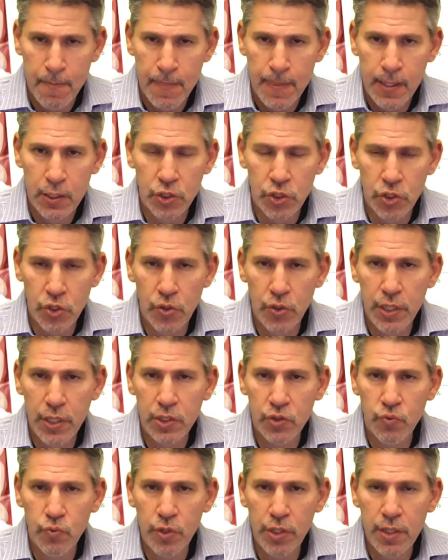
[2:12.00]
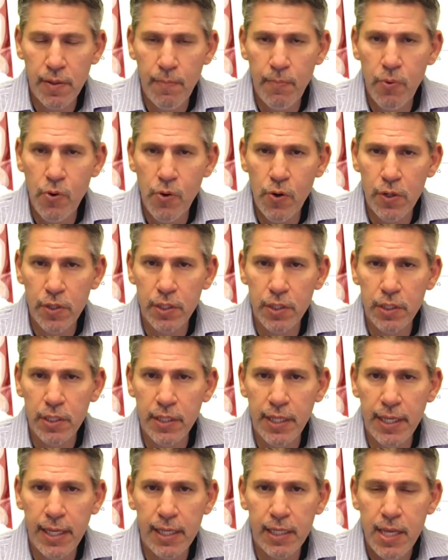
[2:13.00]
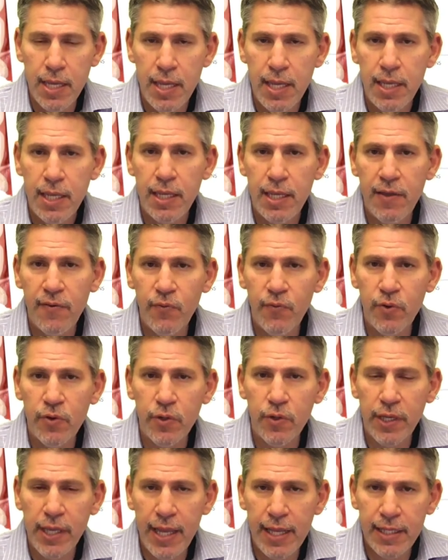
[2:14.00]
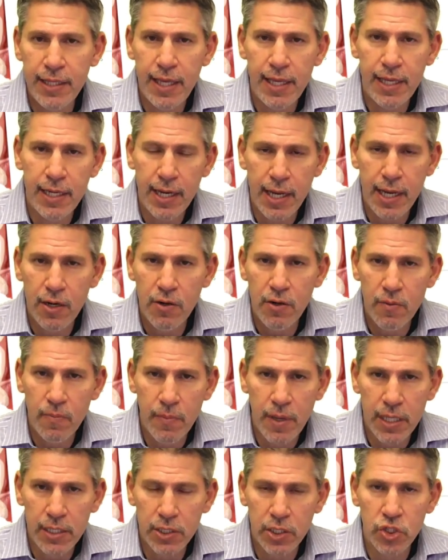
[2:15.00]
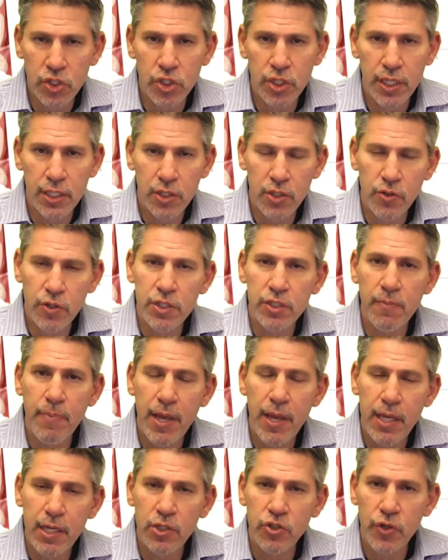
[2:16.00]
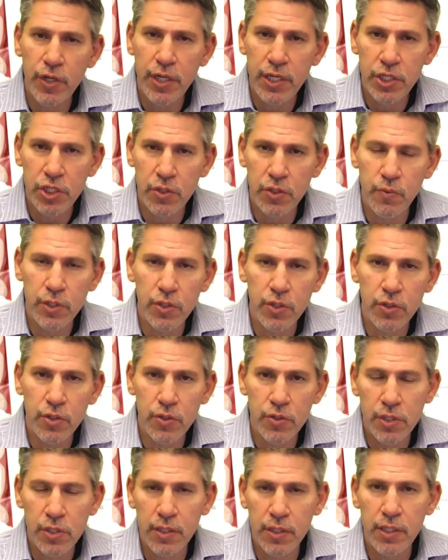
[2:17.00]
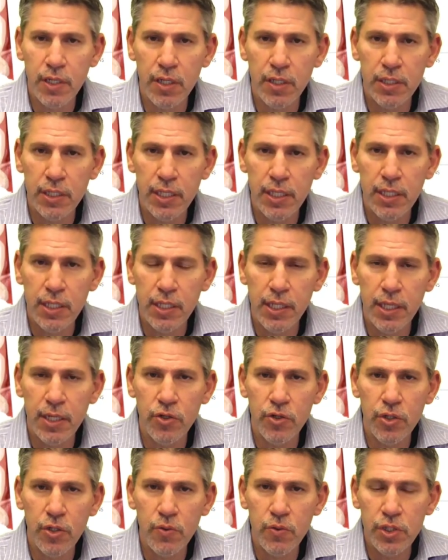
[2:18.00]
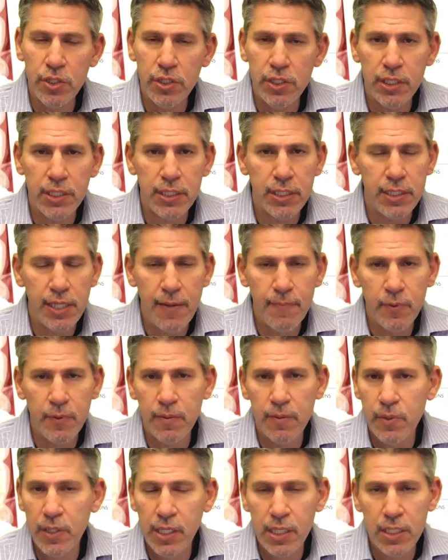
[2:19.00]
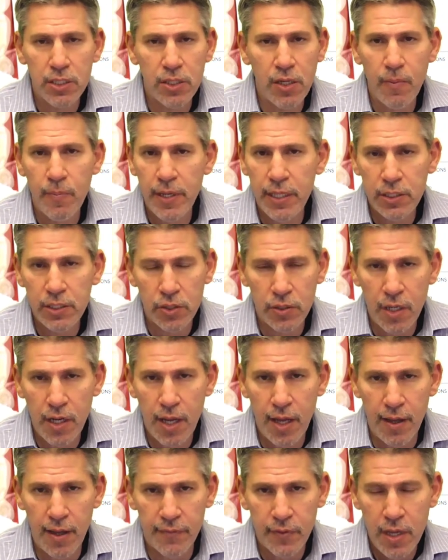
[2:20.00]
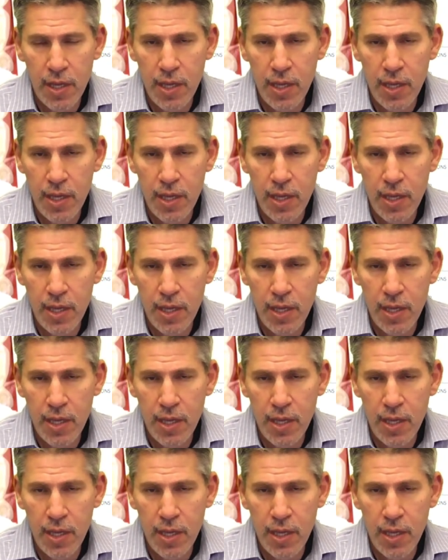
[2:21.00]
So it's really important that if we get that error message that there is a penetration when you're using the articulator, don't just accept it because all bets are off.